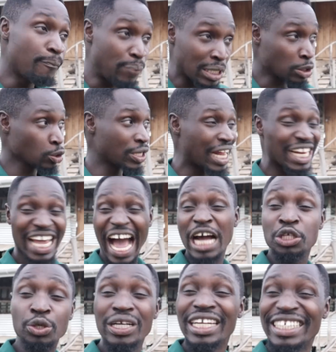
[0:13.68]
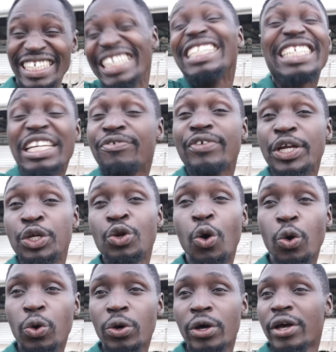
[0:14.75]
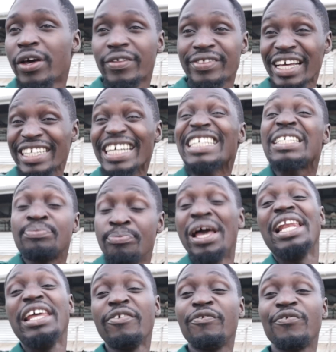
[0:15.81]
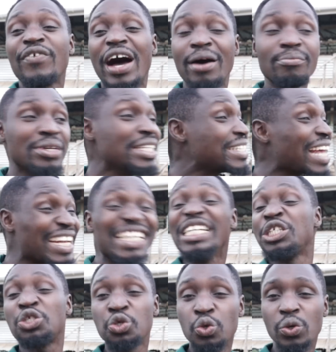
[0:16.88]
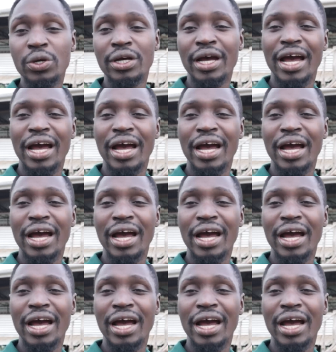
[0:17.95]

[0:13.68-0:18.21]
personally actually didn't even know that a smelling farm is an issue